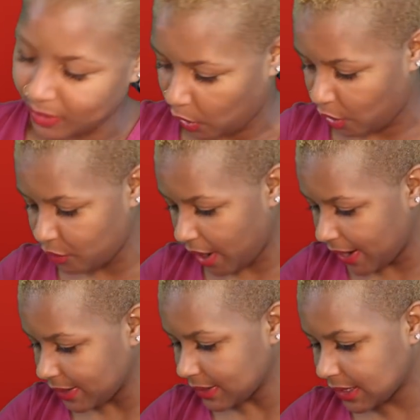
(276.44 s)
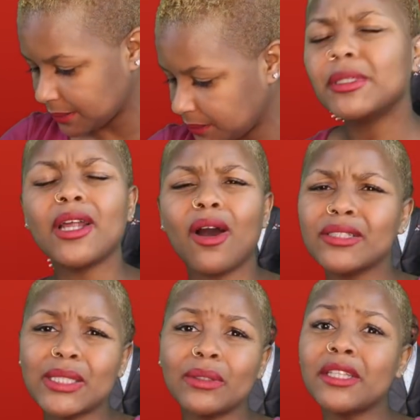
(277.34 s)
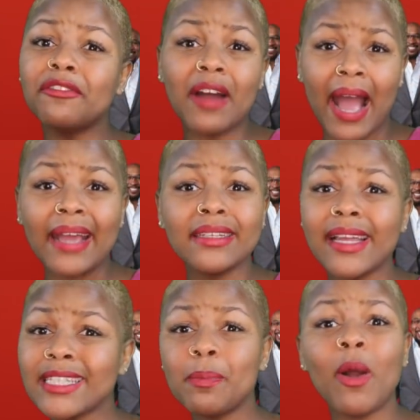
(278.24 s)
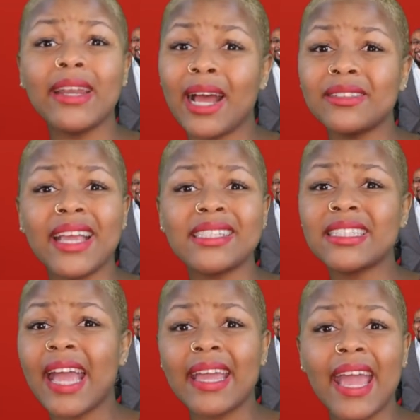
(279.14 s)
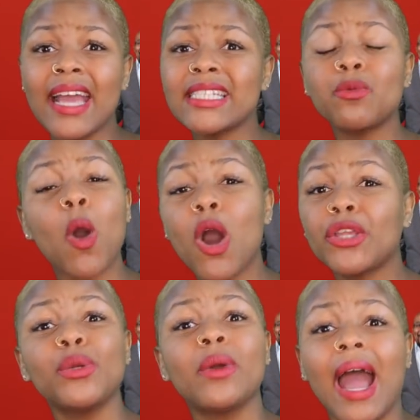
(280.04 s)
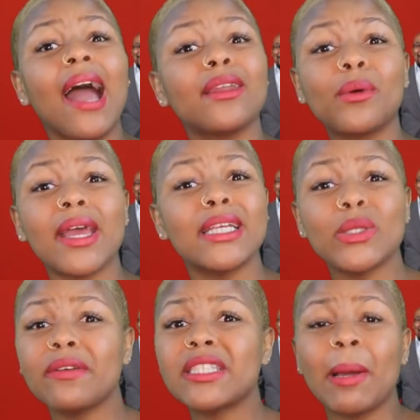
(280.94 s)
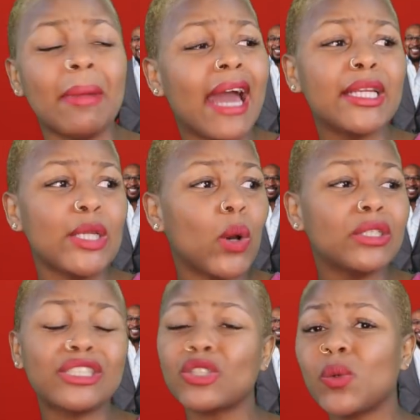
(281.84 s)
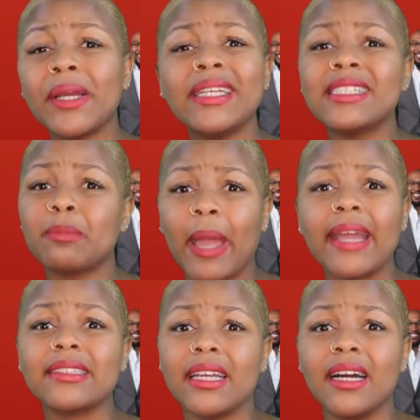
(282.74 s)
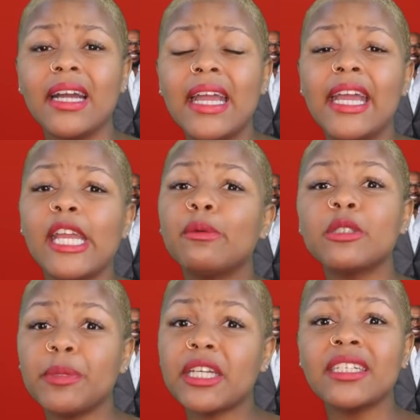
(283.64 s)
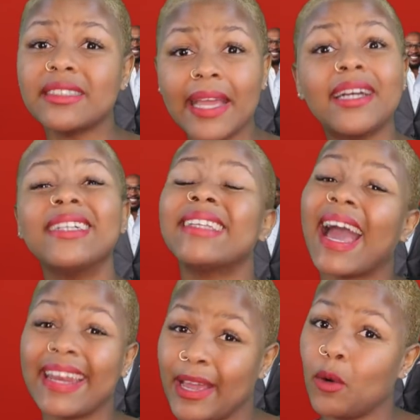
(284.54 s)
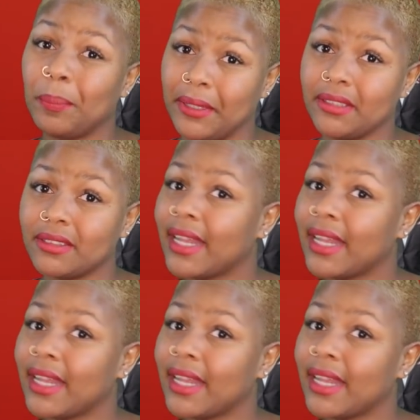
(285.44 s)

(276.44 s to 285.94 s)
All right. But also, Divine, let's point out that stank-ass walk you got, okay? So if somebody noticed the twins back there, it was because they could not help it.